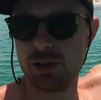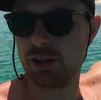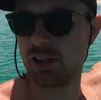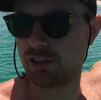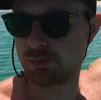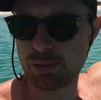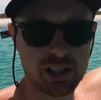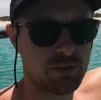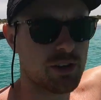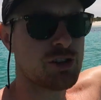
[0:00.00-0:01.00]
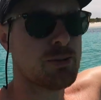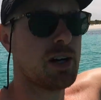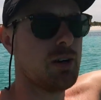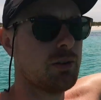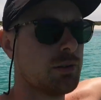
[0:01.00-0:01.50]
And there's plenty of fish
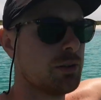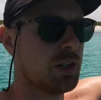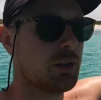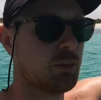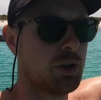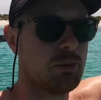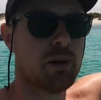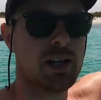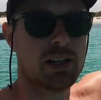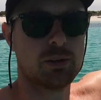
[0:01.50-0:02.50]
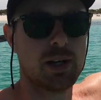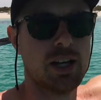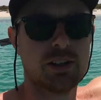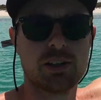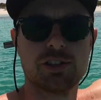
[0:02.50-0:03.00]
about. Like when I'm paddling
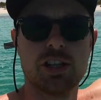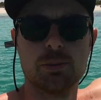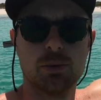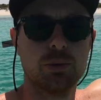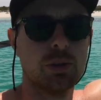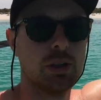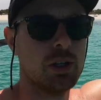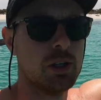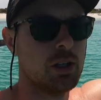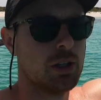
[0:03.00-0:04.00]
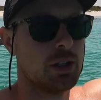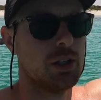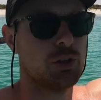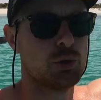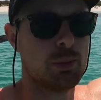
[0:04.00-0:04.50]
around, I can see them all, you
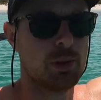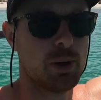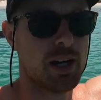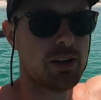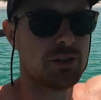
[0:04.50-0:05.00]
know, swimming away